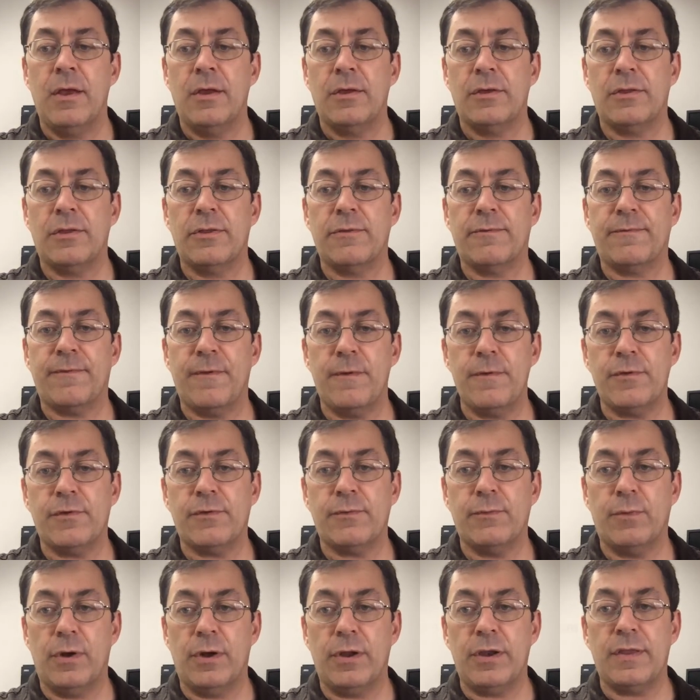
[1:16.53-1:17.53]
So the
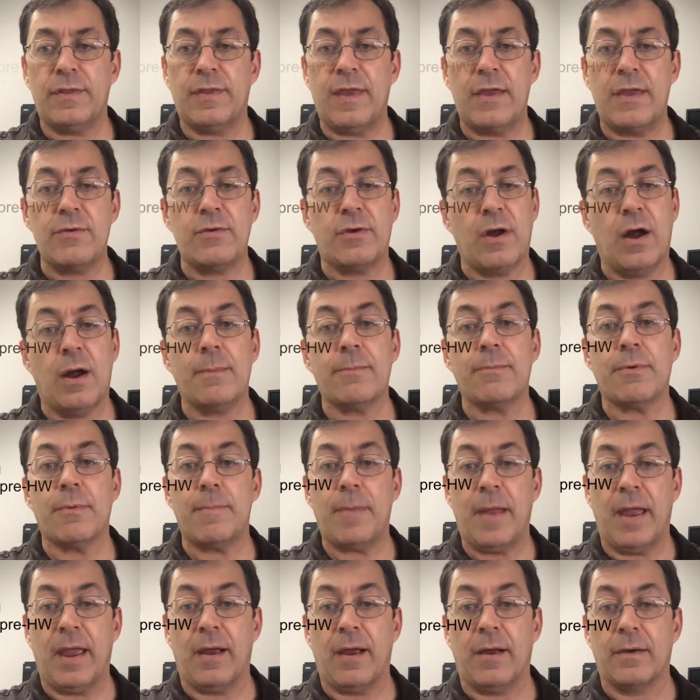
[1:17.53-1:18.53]
first one is that you come
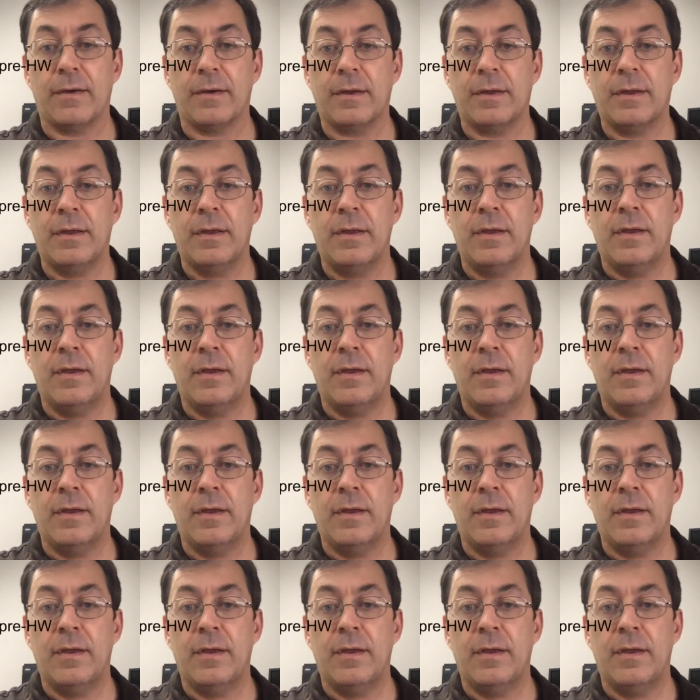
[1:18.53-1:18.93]
prepared.